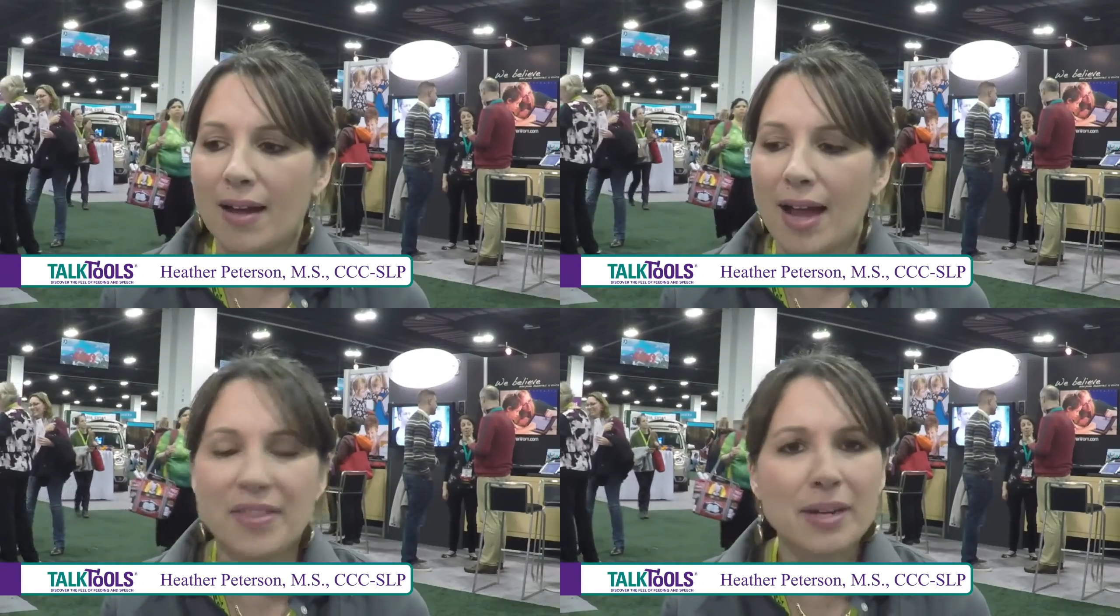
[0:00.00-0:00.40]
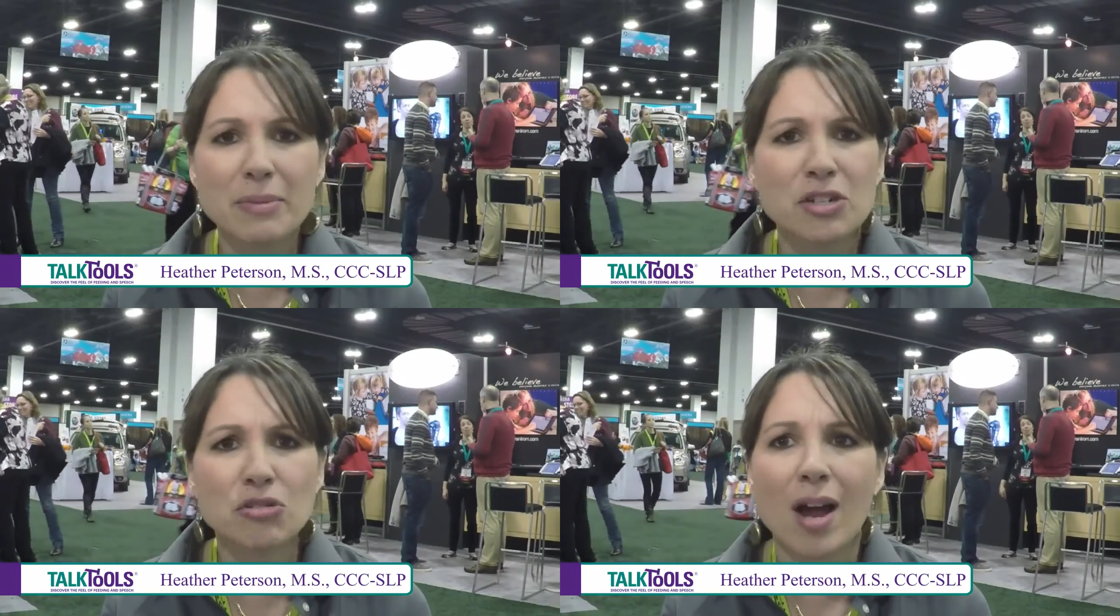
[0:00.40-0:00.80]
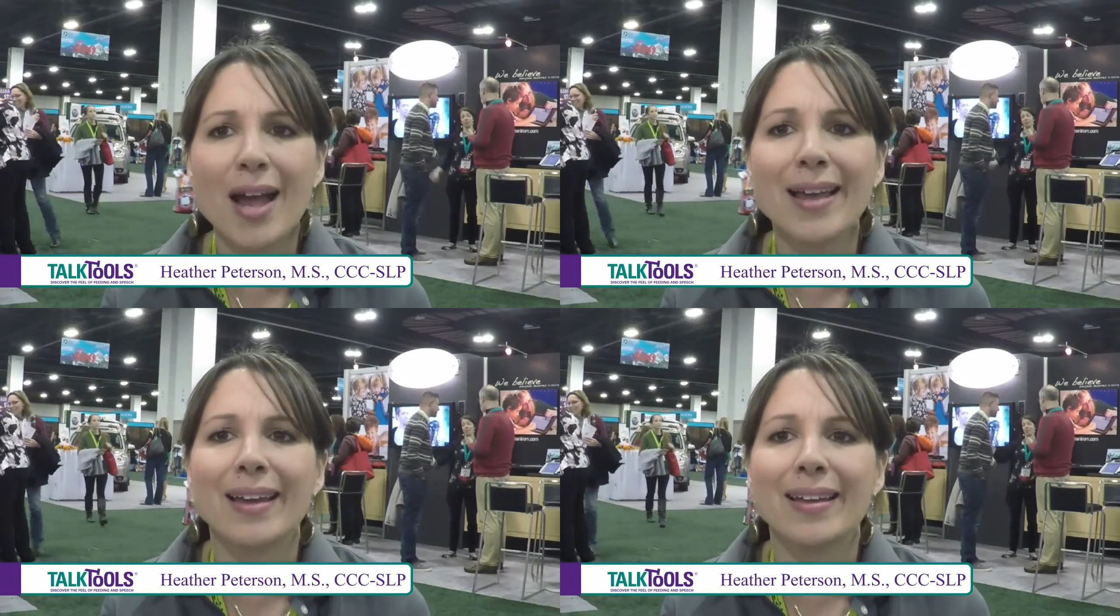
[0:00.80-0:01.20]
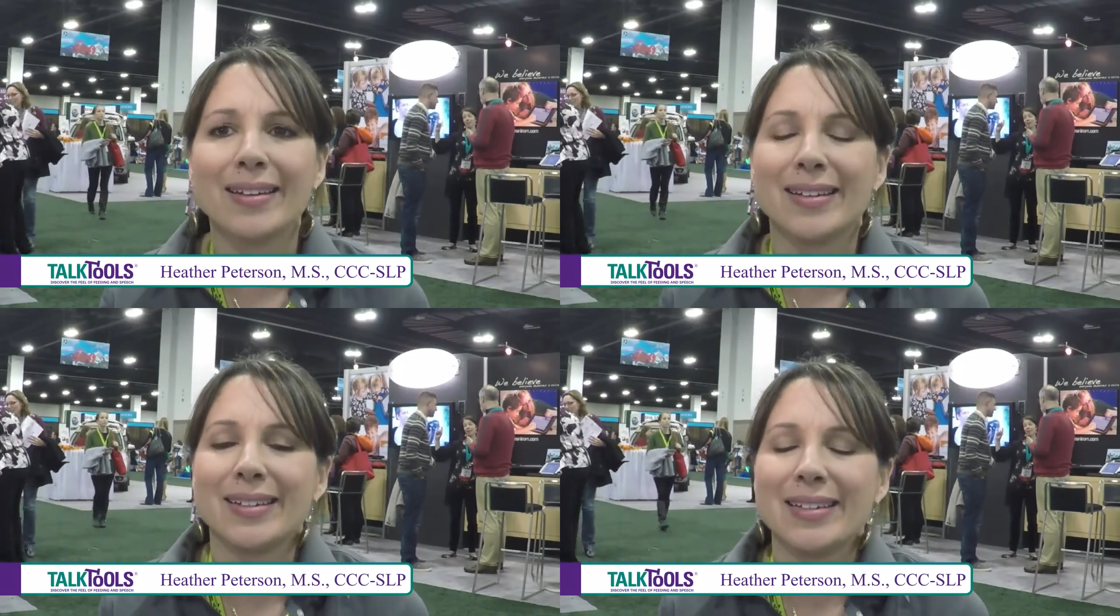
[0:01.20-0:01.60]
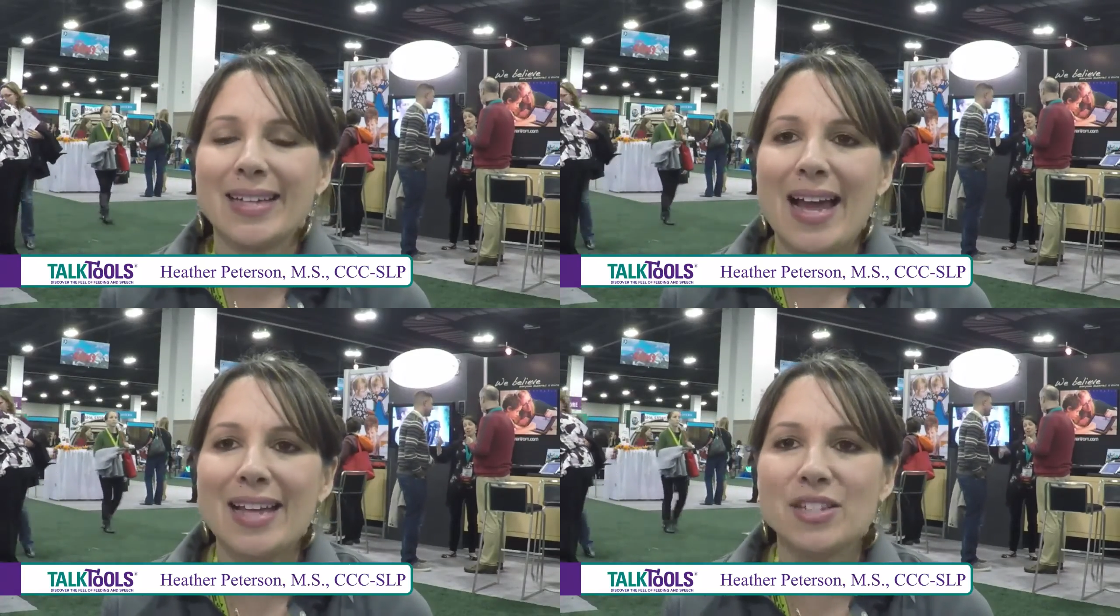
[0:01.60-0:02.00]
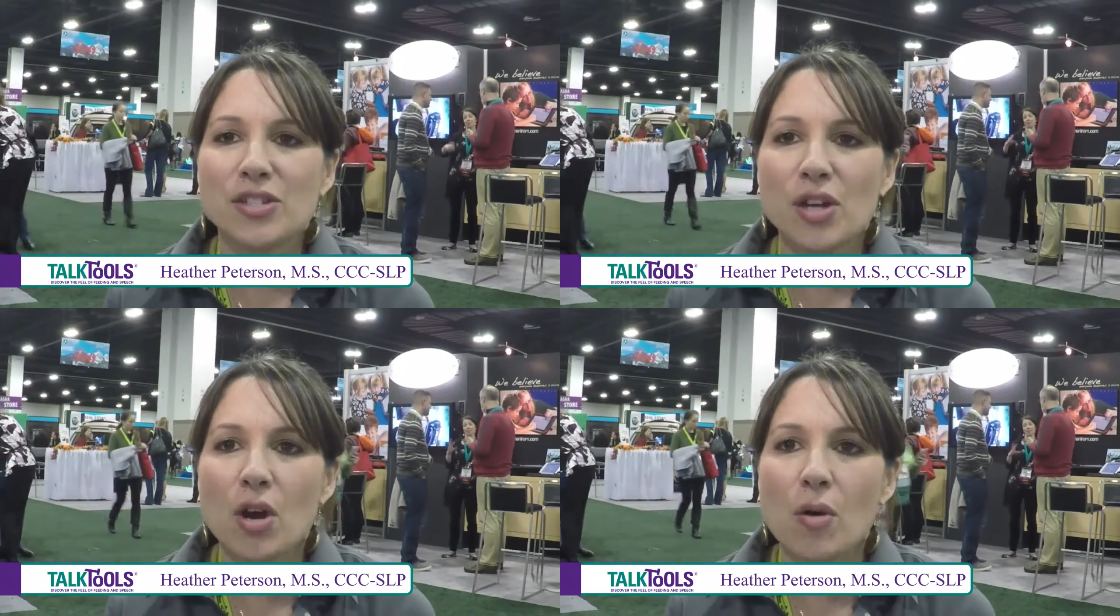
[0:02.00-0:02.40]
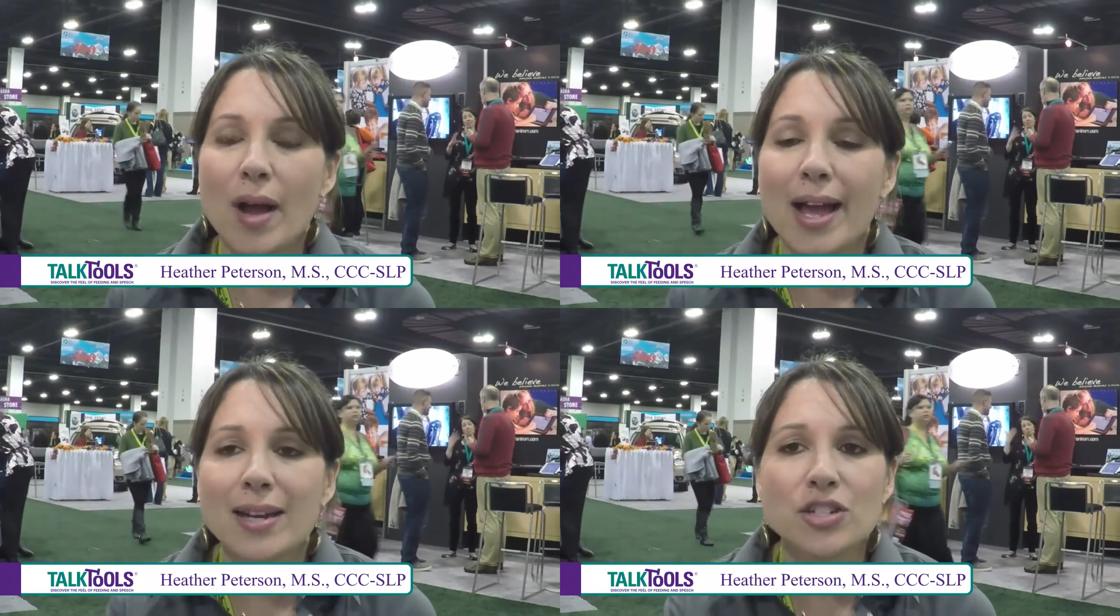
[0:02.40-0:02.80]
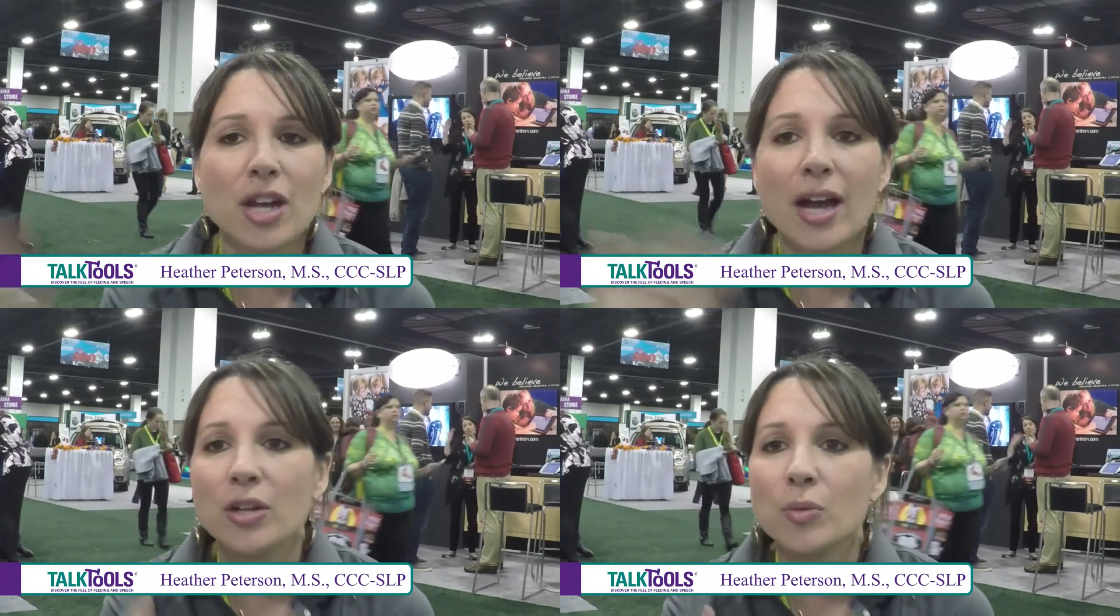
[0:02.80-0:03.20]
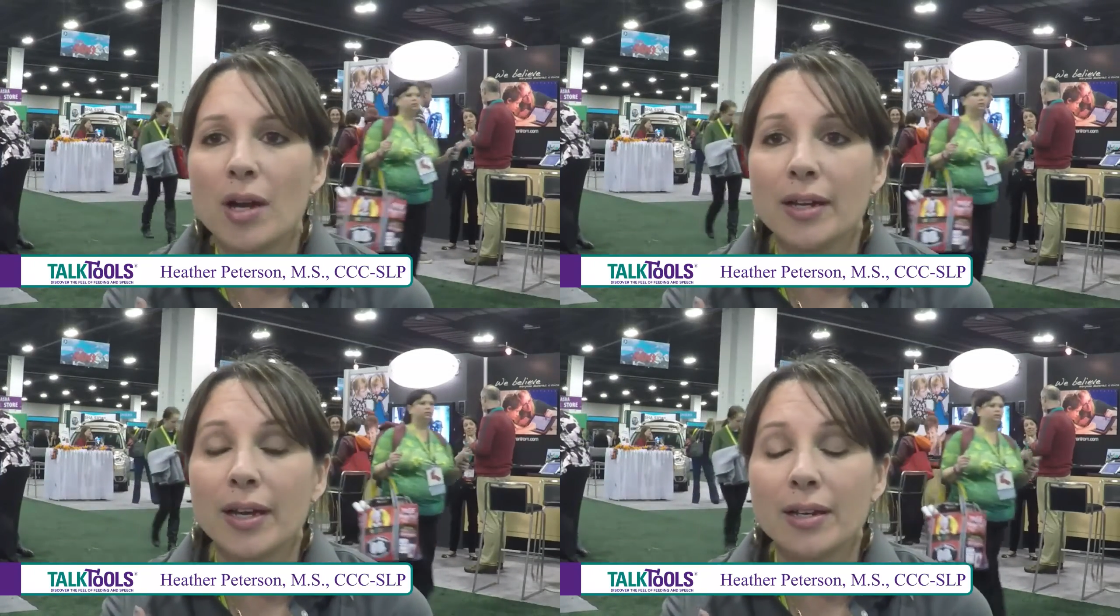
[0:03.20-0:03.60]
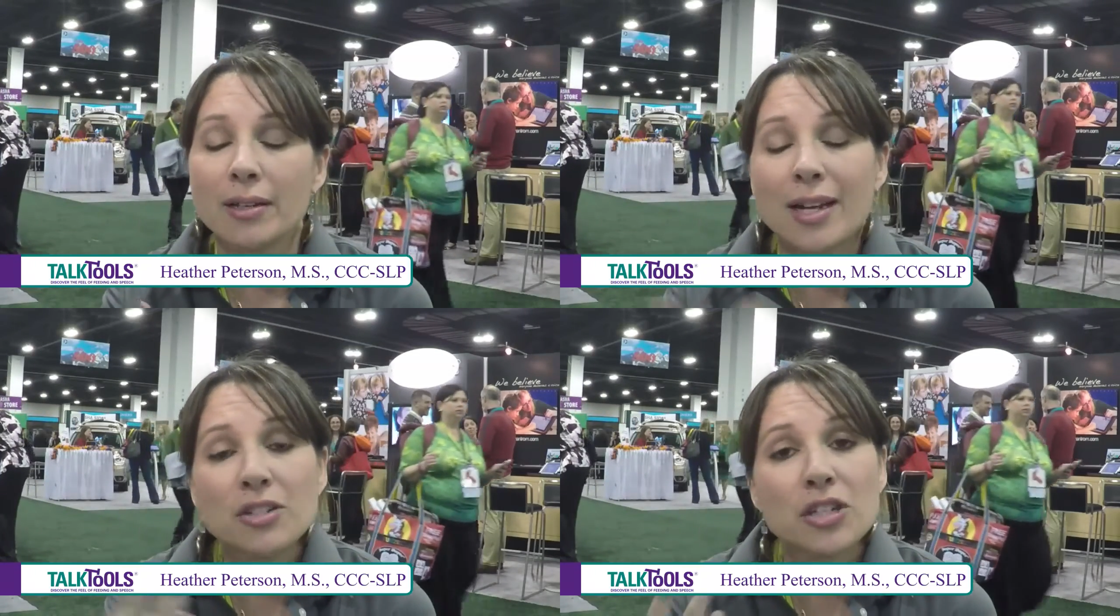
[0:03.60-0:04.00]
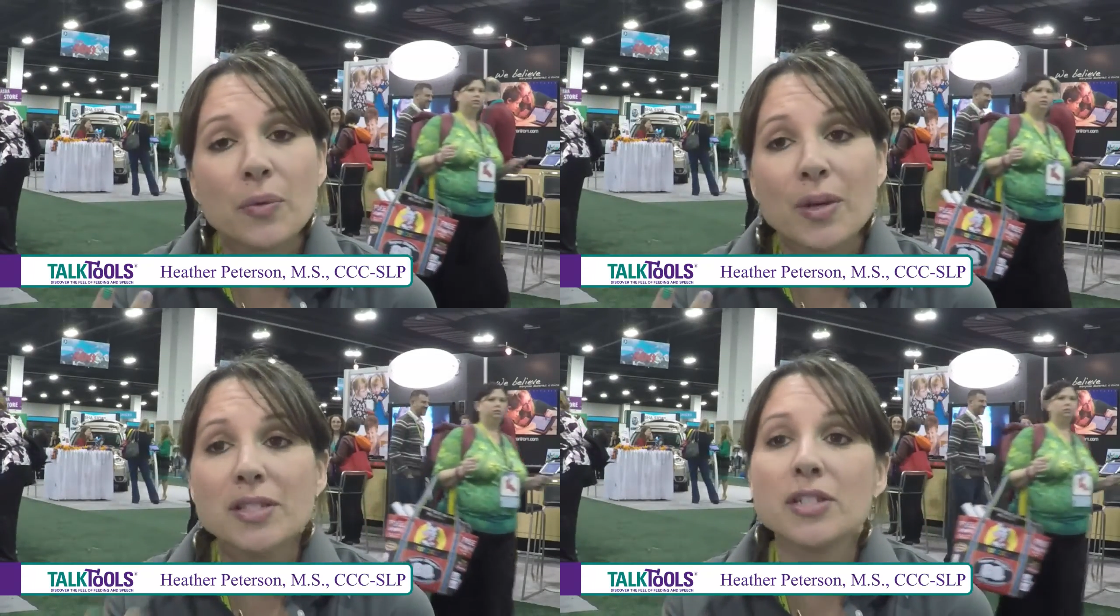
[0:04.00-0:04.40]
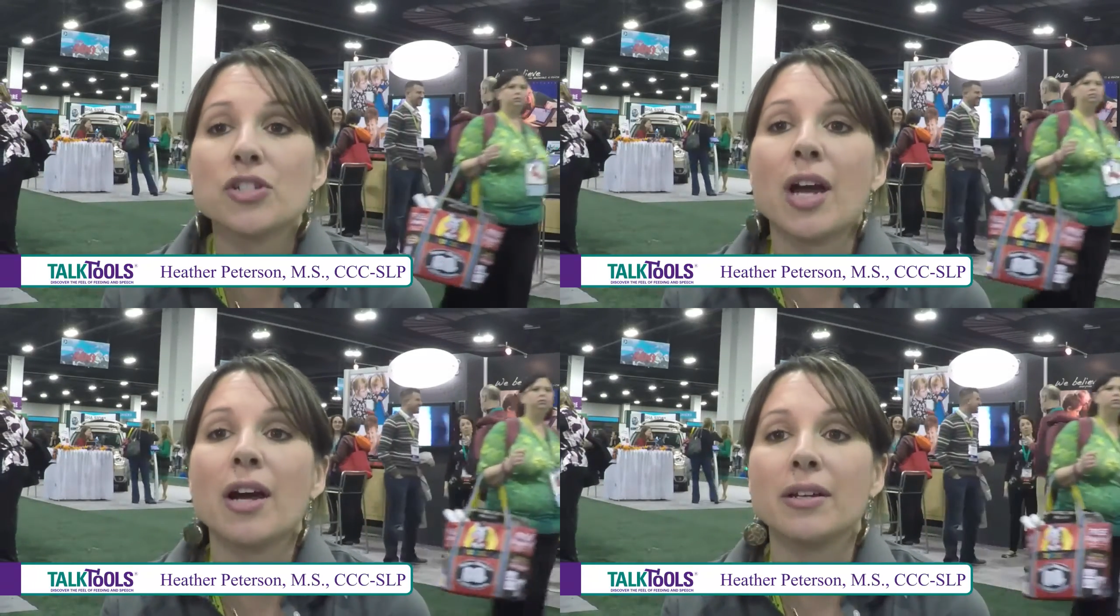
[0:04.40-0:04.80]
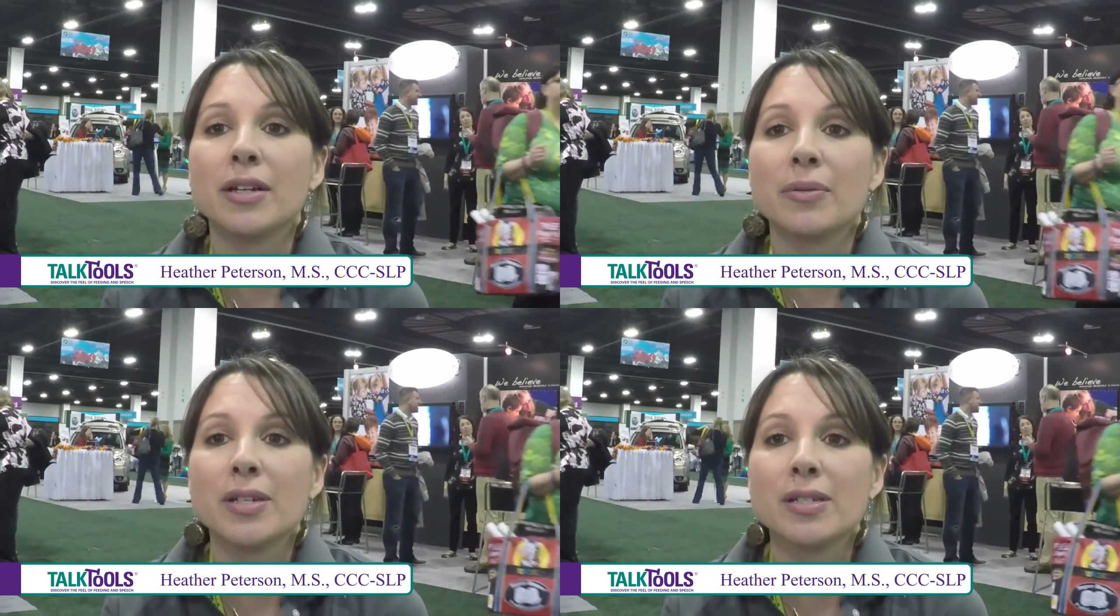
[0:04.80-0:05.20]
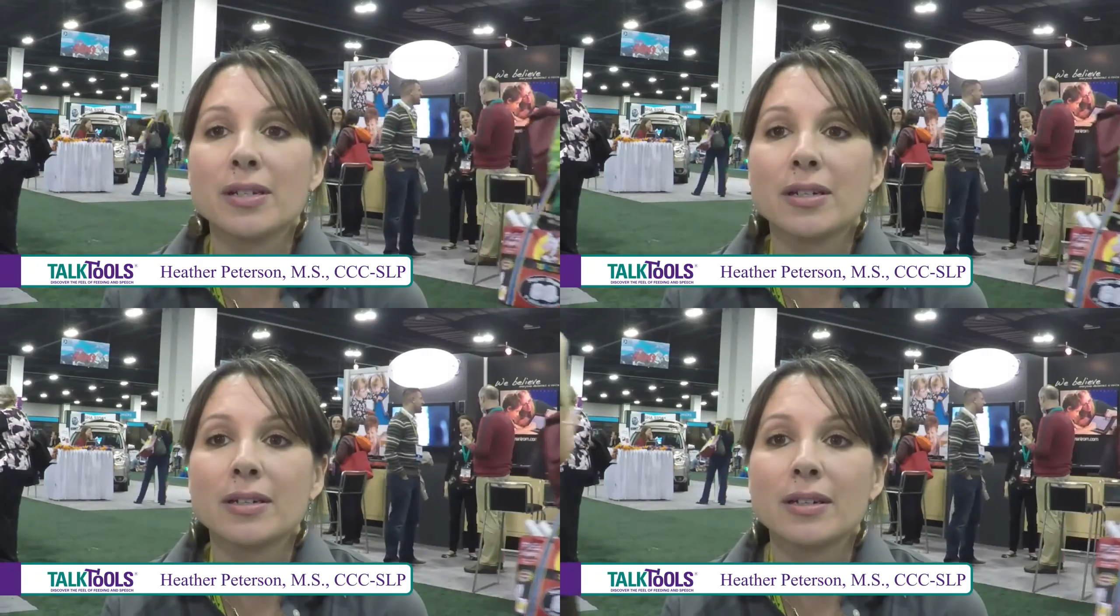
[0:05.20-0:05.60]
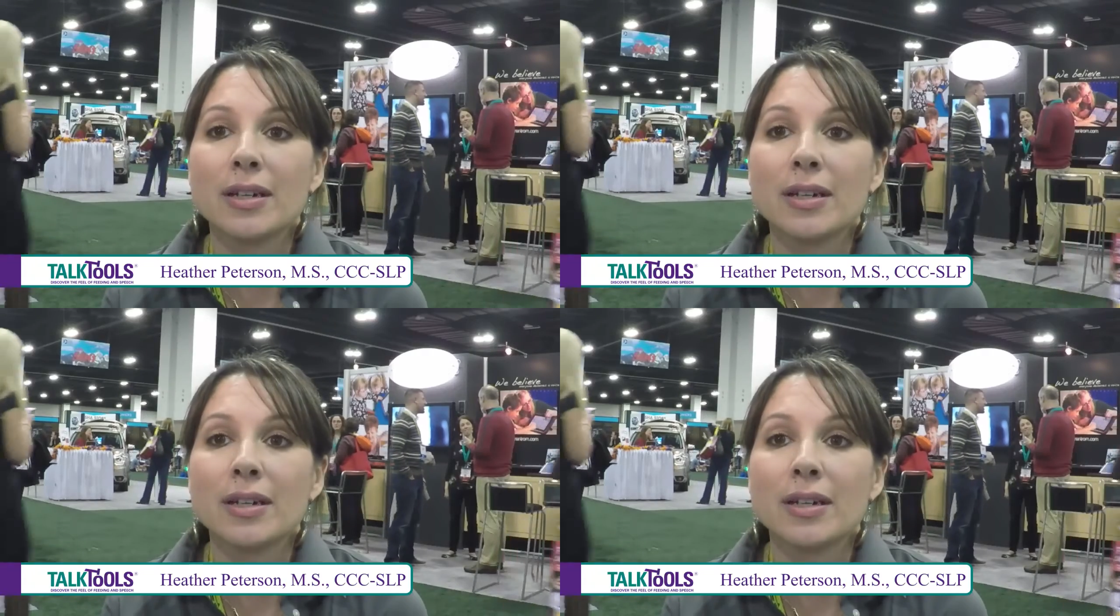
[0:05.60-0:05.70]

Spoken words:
I think I'm going to try it. And so I had a child walk in, or actually it wasn't a child, he was a